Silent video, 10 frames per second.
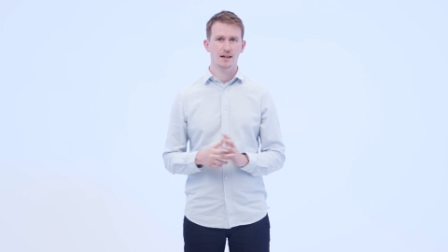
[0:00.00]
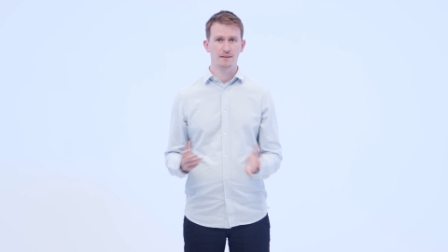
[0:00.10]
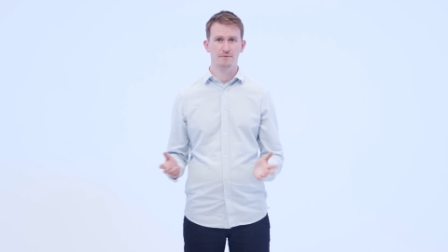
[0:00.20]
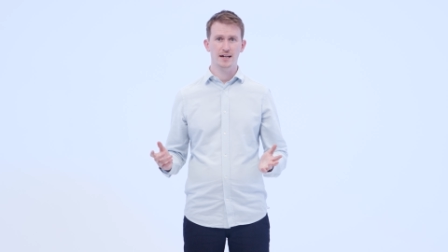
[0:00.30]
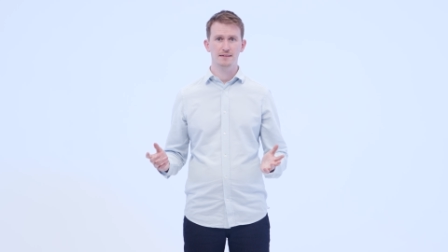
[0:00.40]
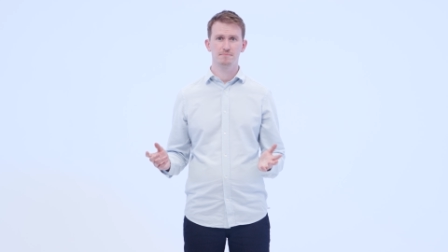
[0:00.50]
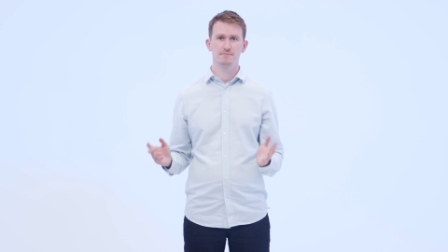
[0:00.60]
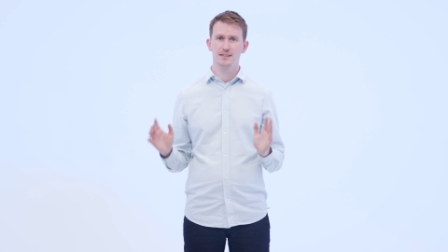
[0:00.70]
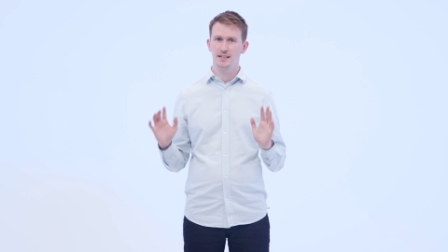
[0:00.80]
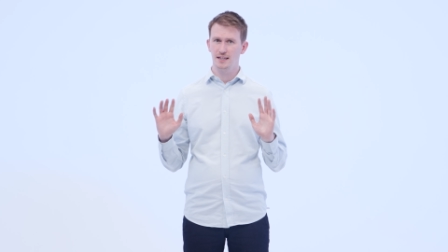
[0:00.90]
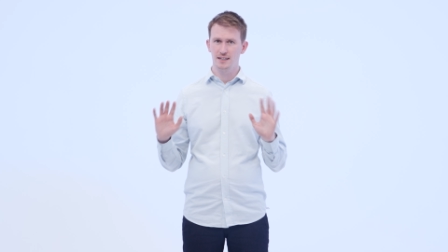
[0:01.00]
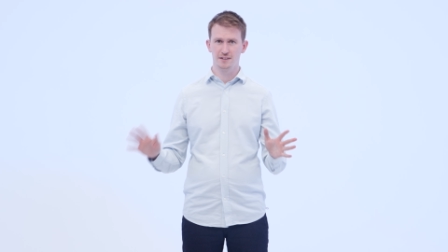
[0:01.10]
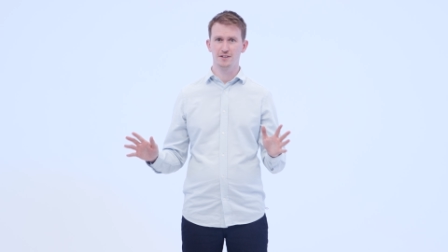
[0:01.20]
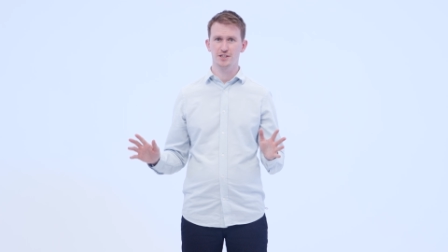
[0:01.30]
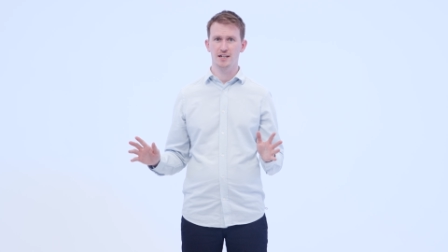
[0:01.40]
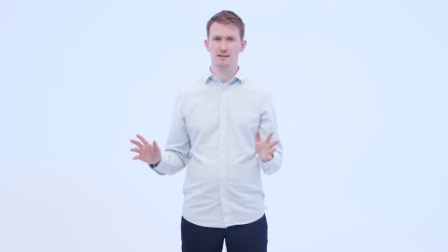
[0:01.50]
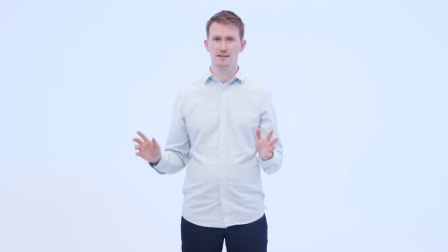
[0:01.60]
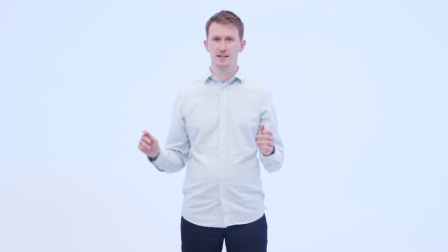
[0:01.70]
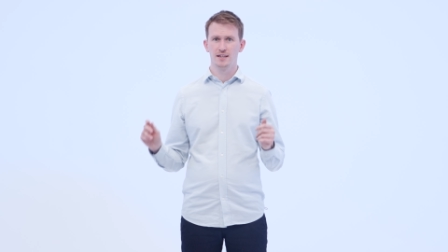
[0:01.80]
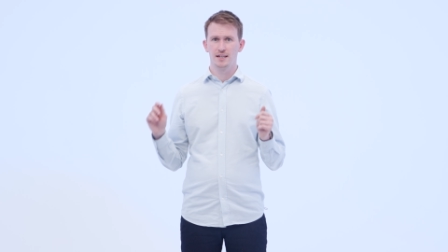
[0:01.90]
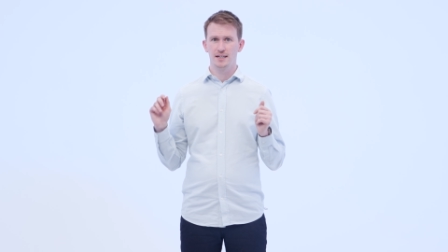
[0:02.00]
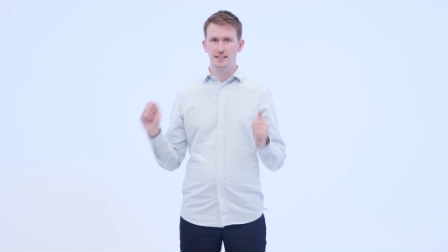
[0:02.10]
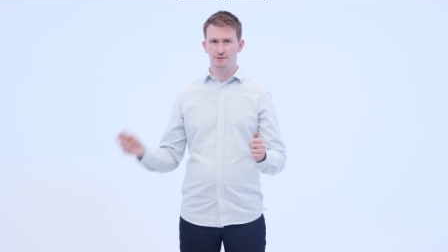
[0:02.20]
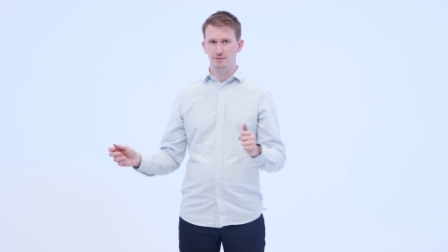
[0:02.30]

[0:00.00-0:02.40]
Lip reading: And that, in a nutshell, is